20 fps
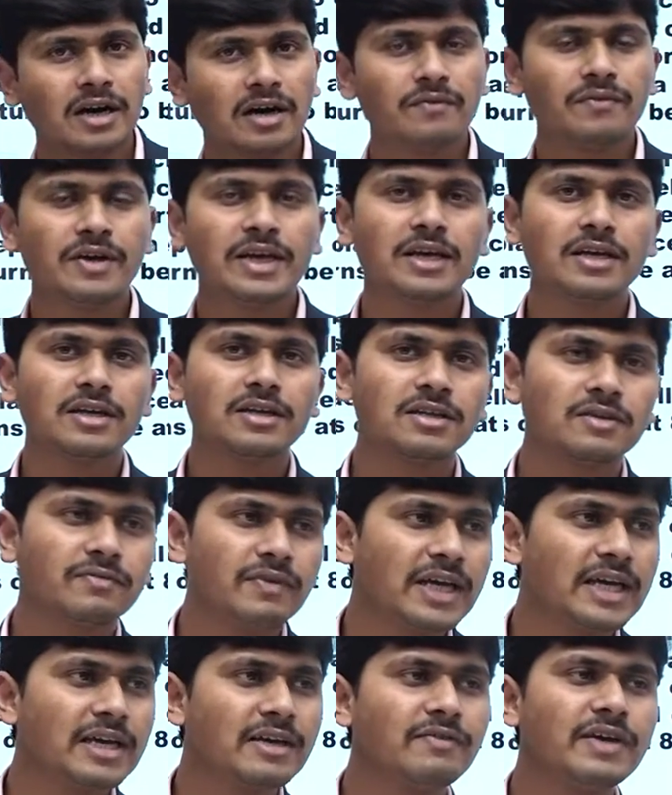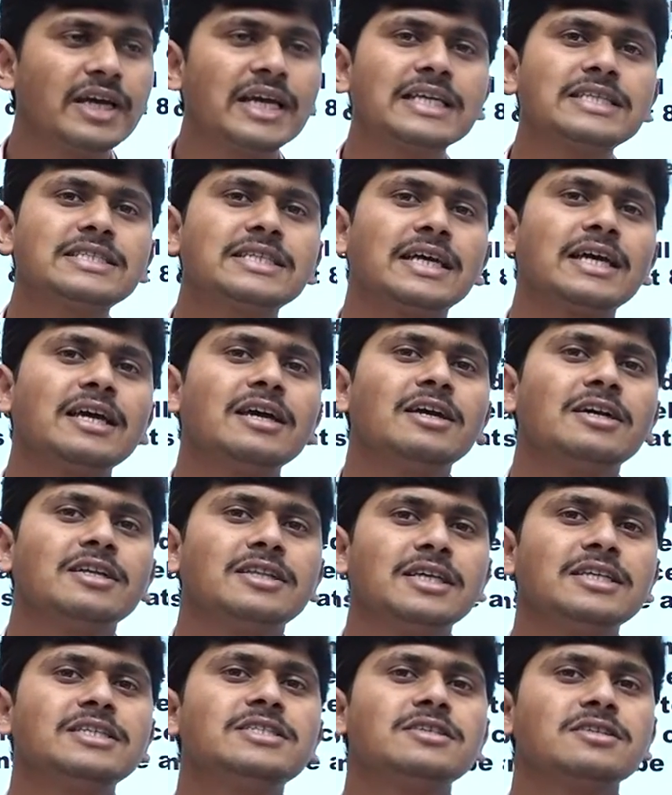we can say
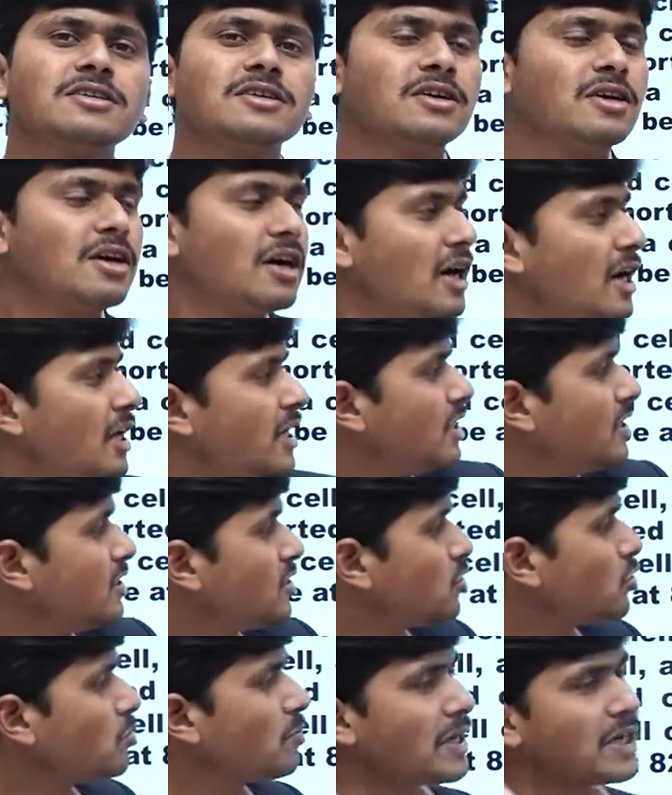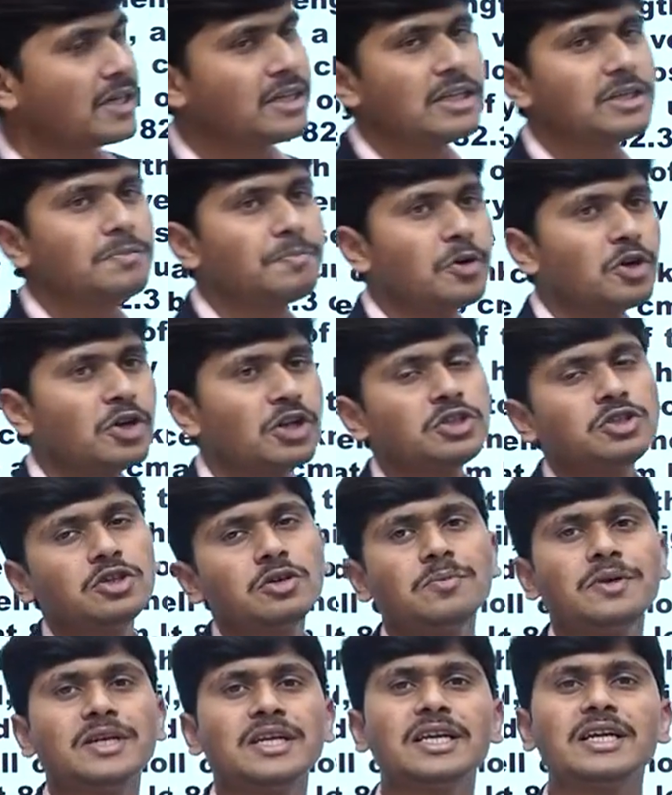this instrument, the
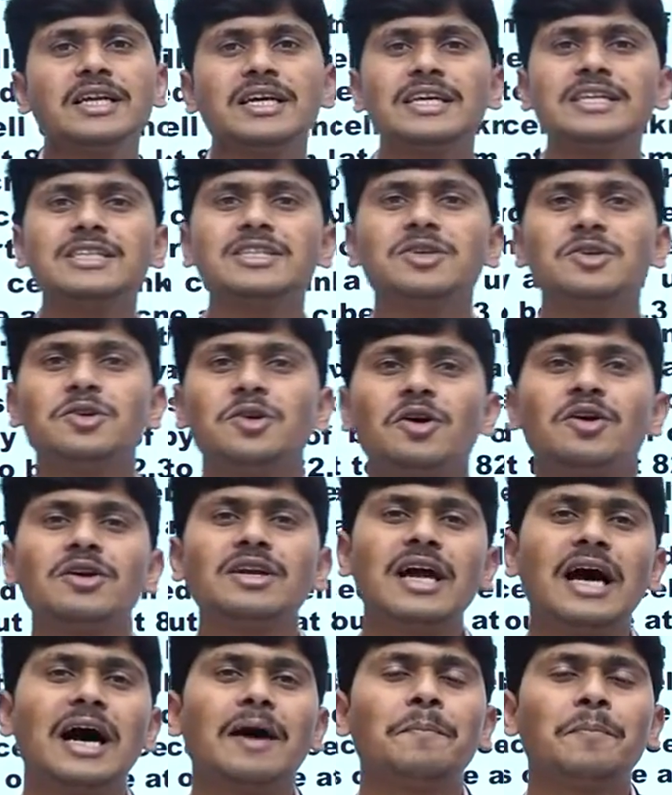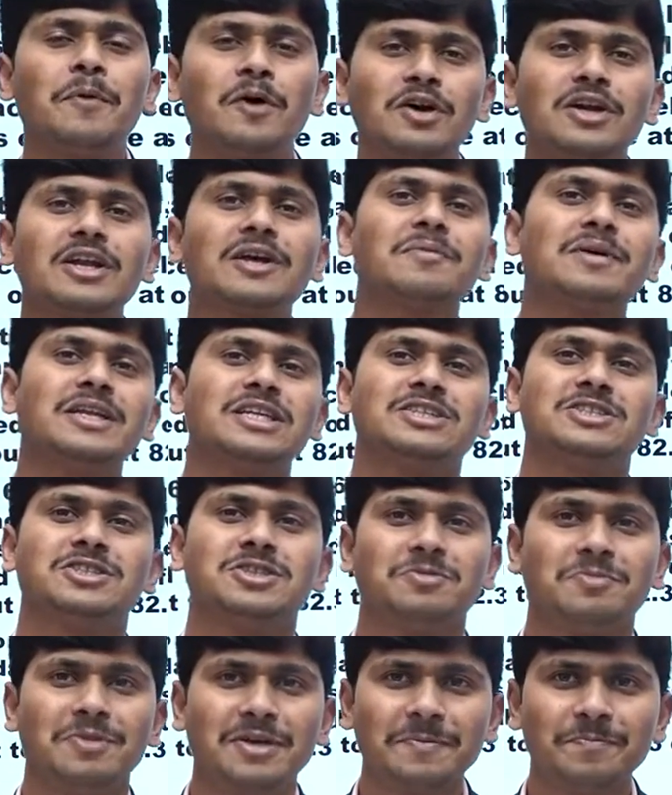potentiometer is not a portable
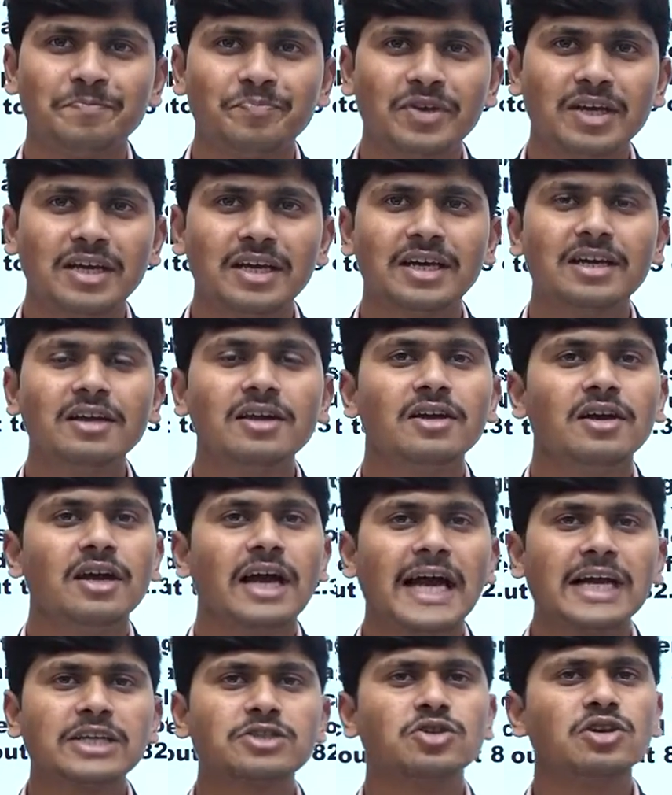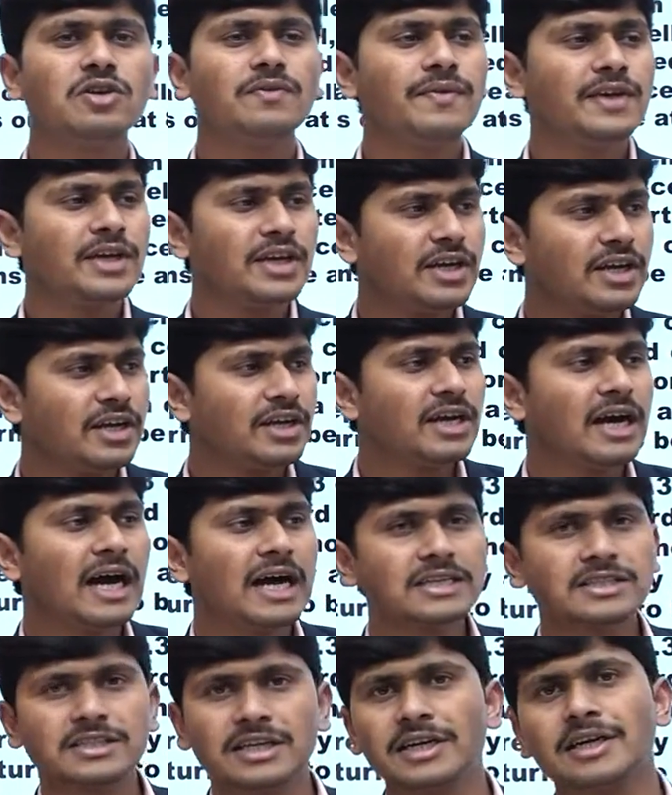instrument. Clear? Actually, we need
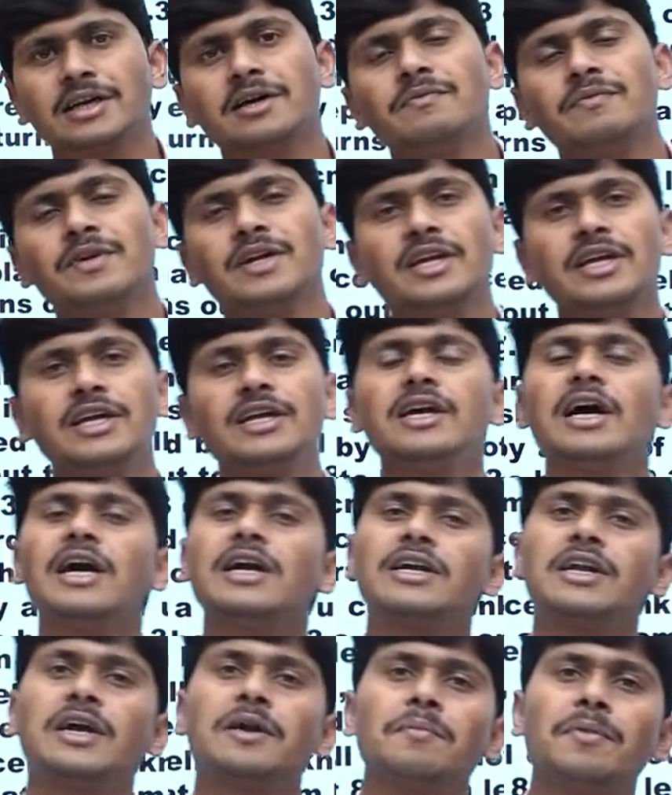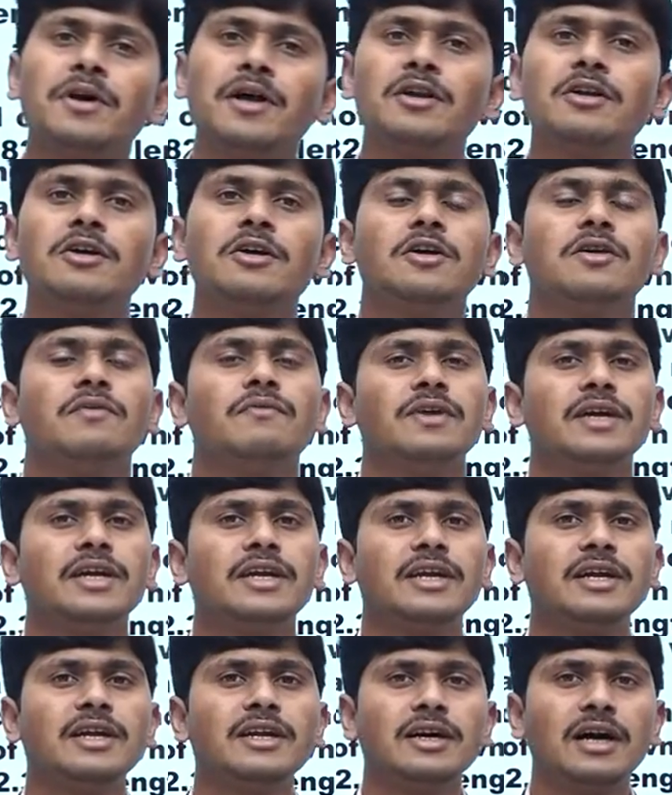a setup, we need a table, we
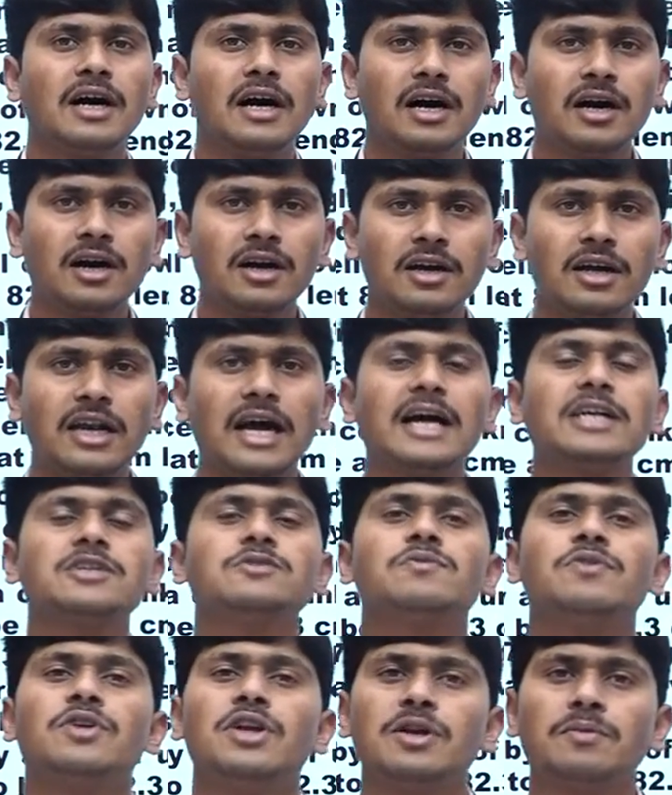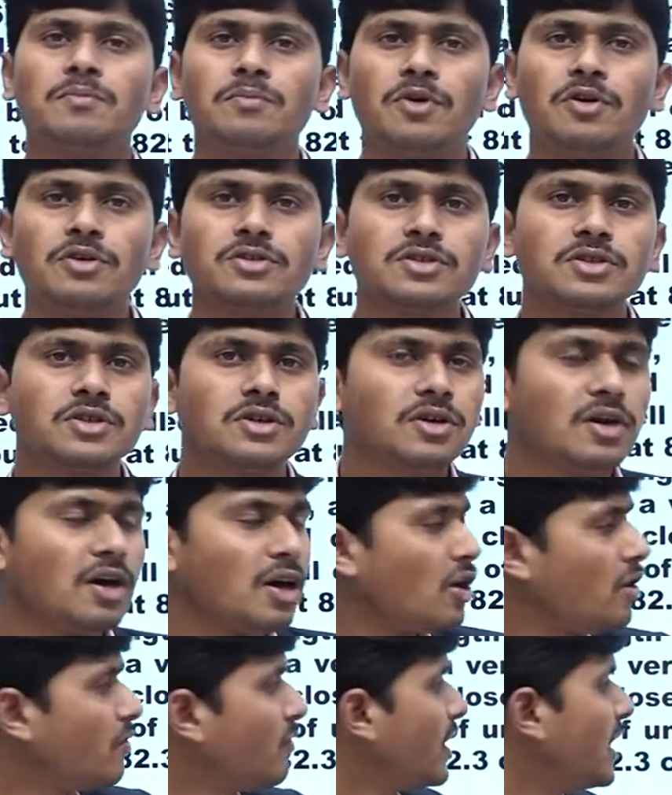need a large wooden box,
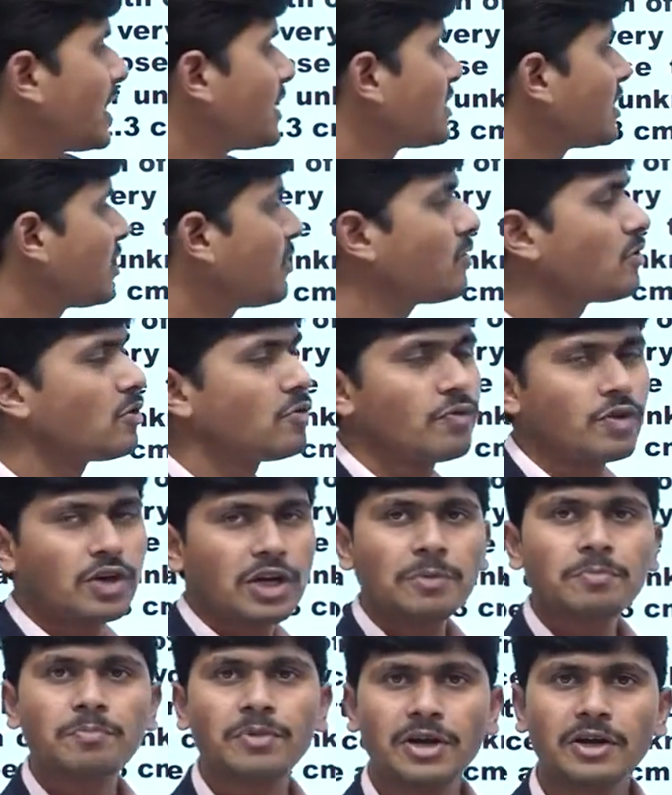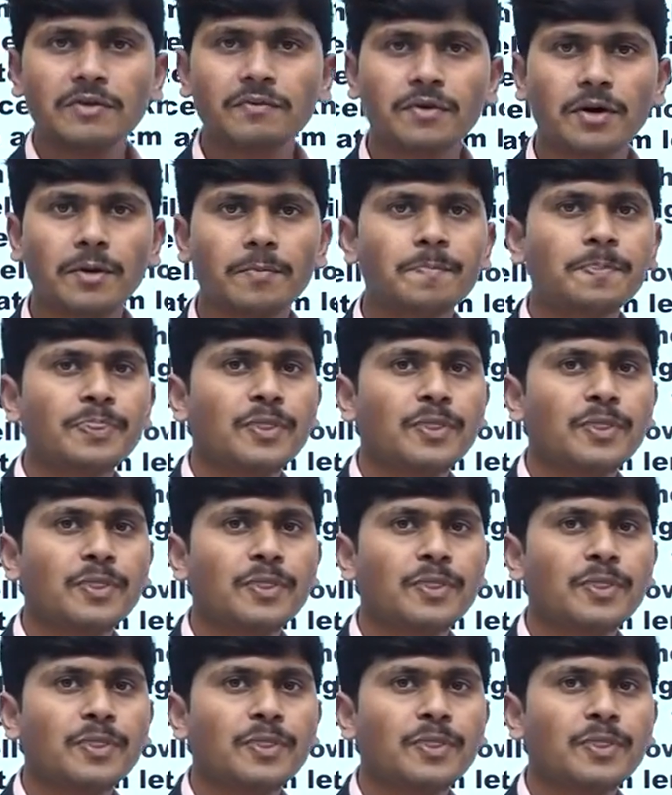or we can say wooden platform